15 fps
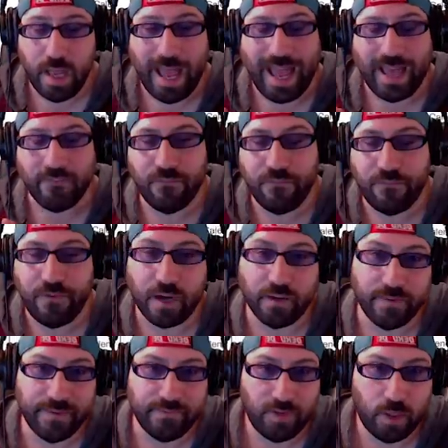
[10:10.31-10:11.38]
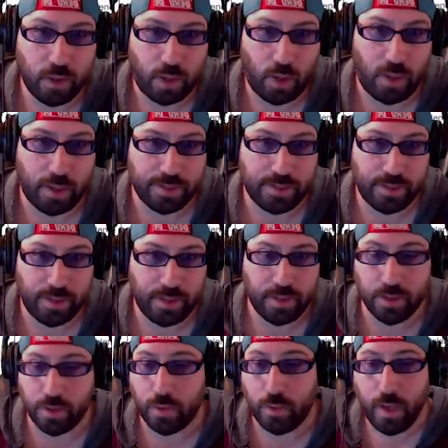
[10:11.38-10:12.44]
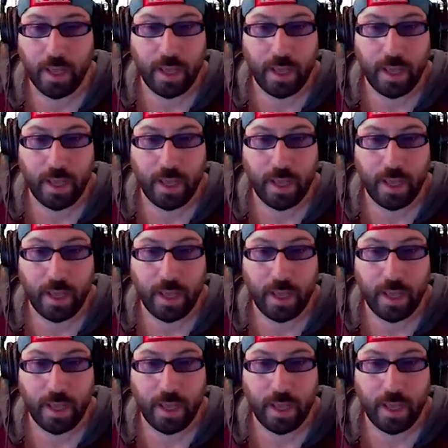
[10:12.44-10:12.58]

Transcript: at very low cost to you